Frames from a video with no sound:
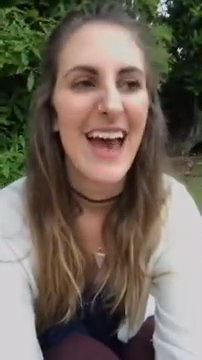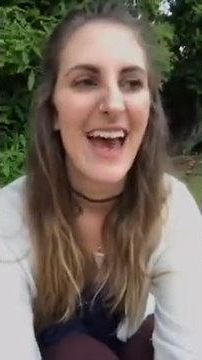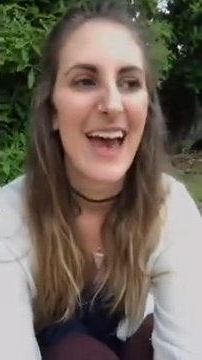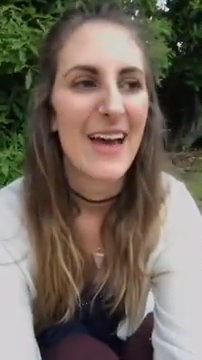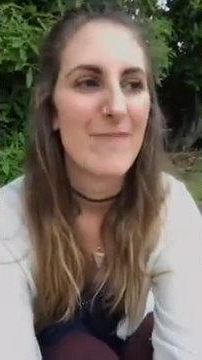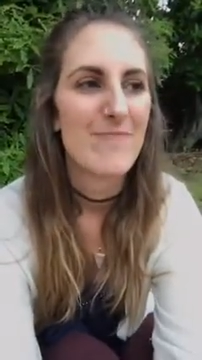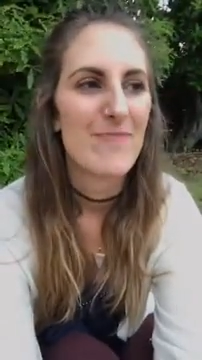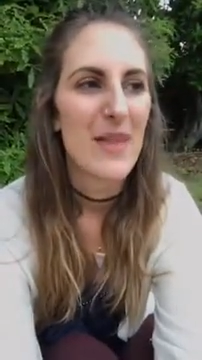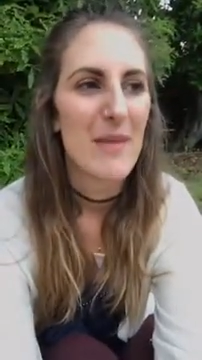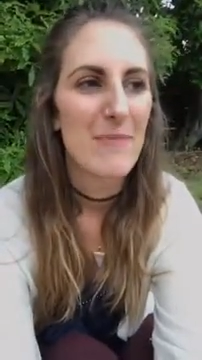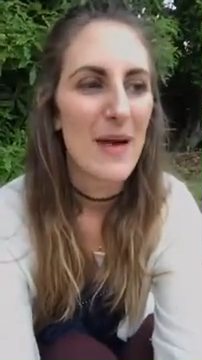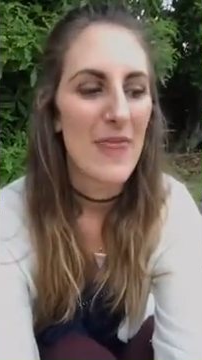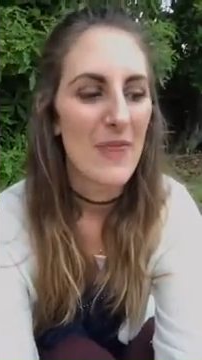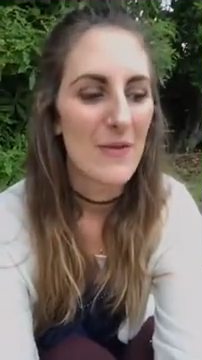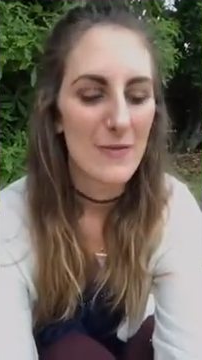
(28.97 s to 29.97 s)

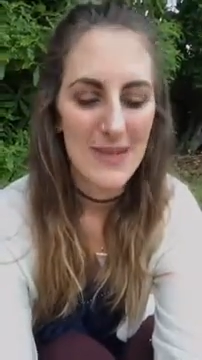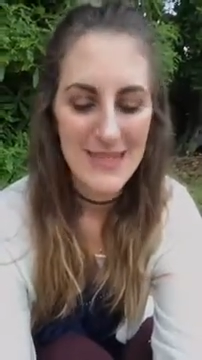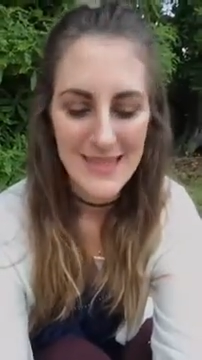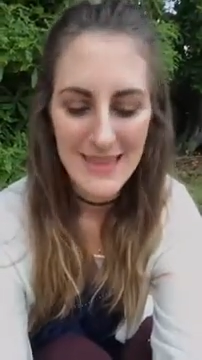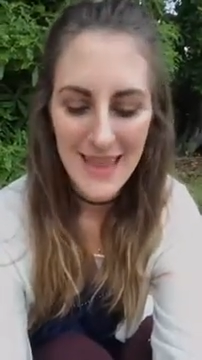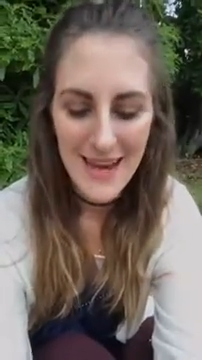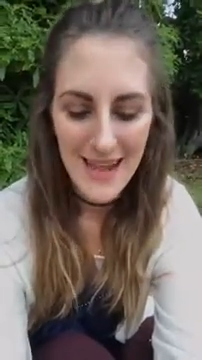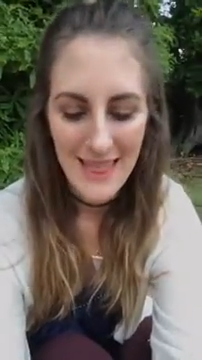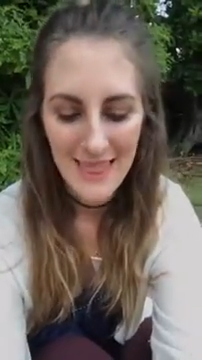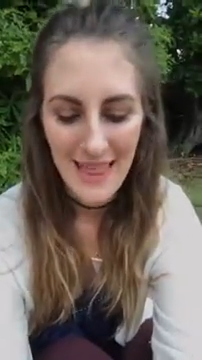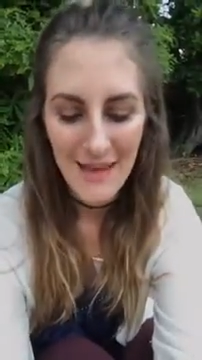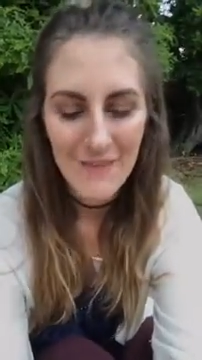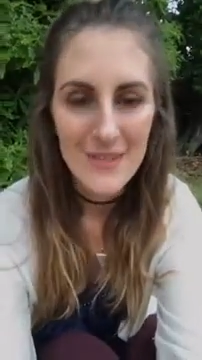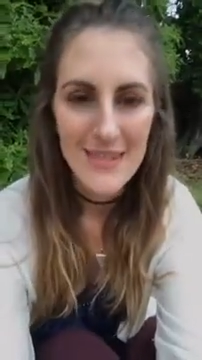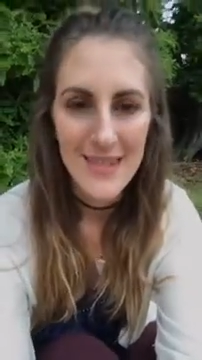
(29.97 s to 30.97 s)
But the reason that I
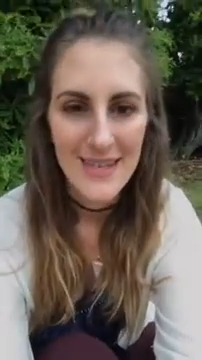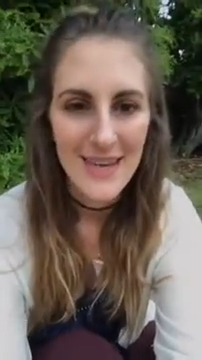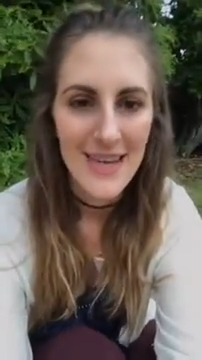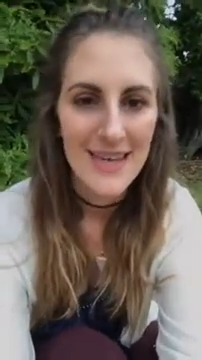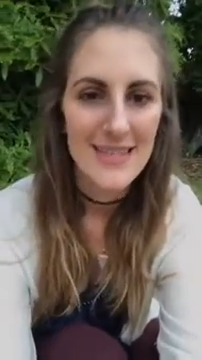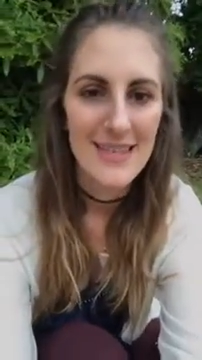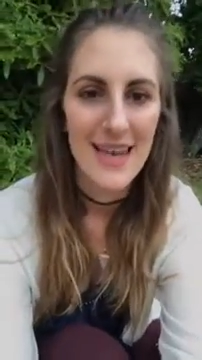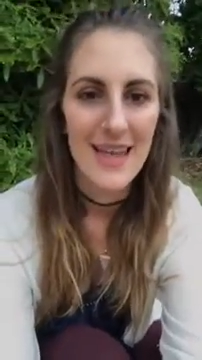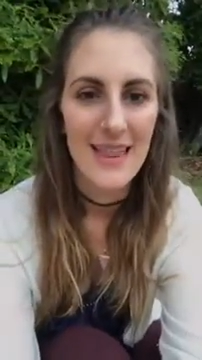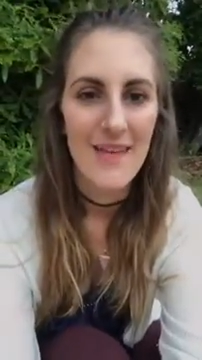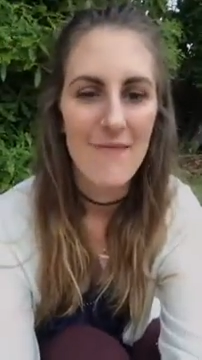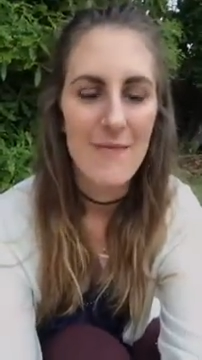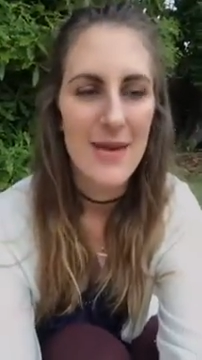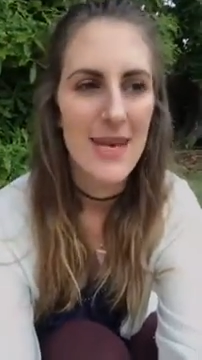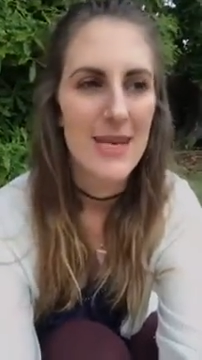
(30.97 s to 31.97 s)
love Sundays and I
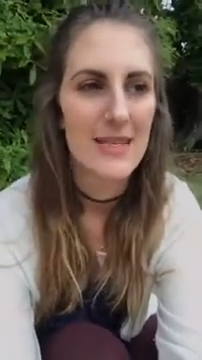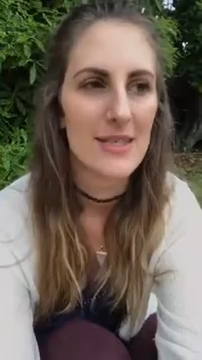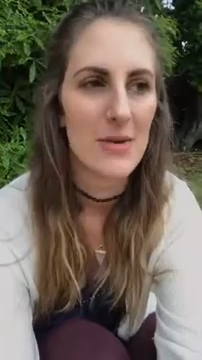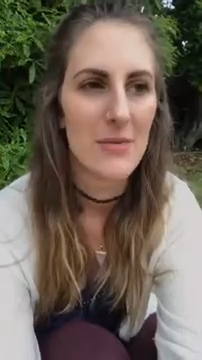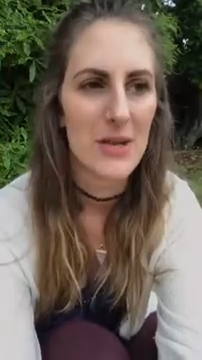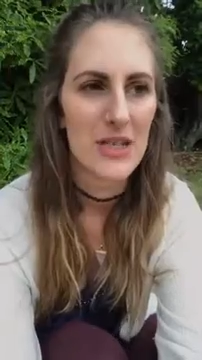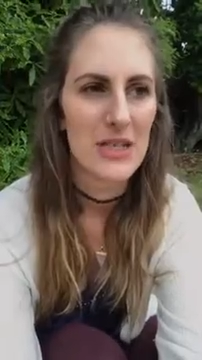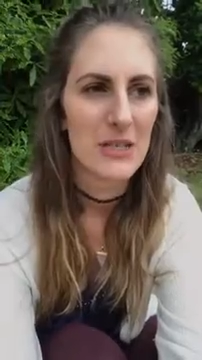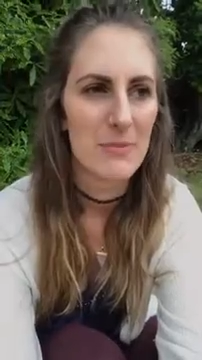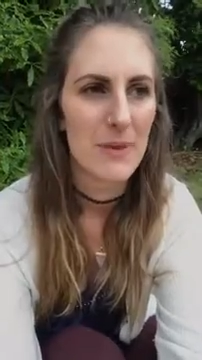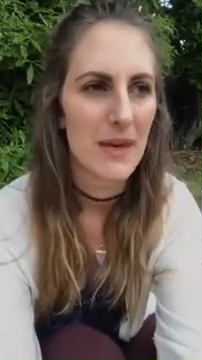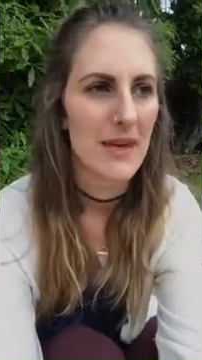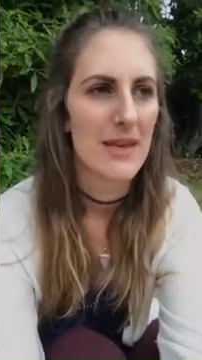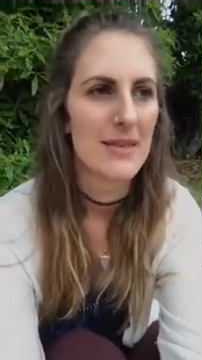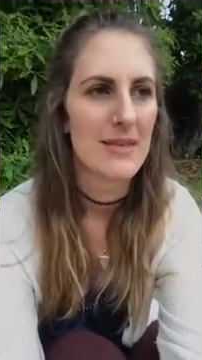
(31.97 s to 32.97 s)
love Mondays so much is
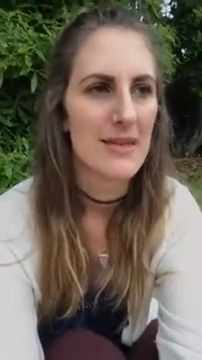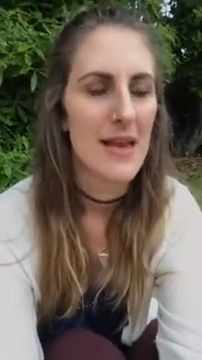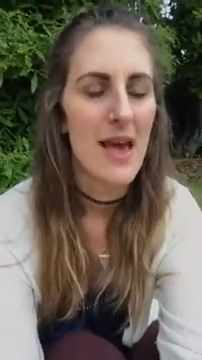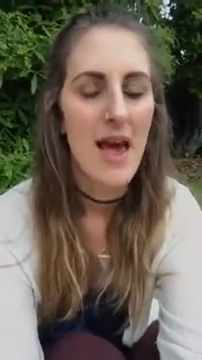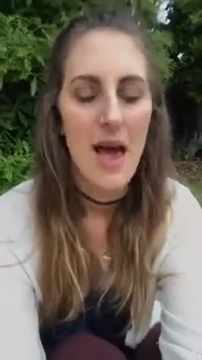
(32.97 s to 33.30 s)
because